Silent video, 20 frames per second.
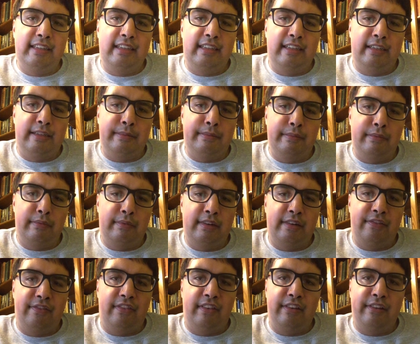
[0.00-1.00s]
um,
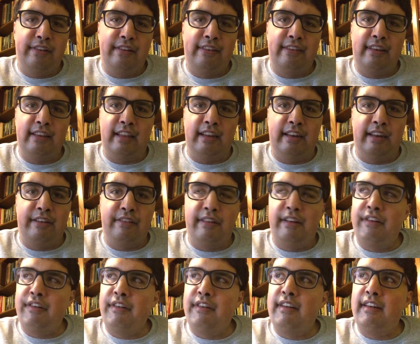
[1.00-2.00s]
what feelings that the
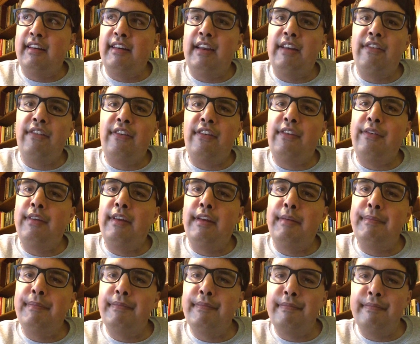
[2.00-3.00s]
narrator announces to
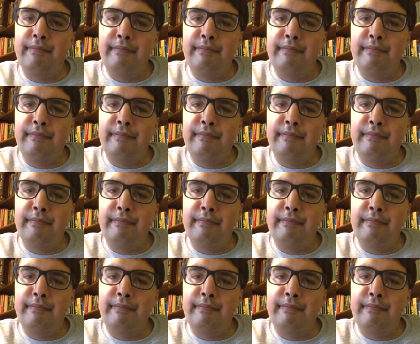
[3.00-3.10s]
him?